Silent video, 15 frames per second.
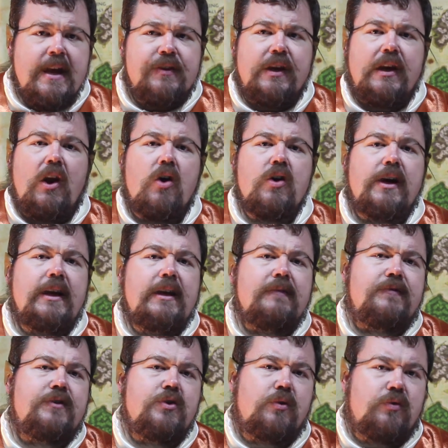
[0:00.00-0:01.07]
The longer
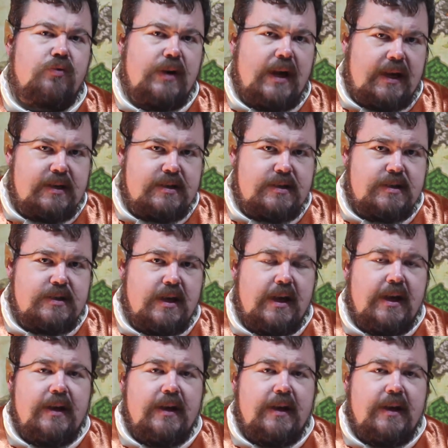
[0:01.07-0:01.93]
lived your race,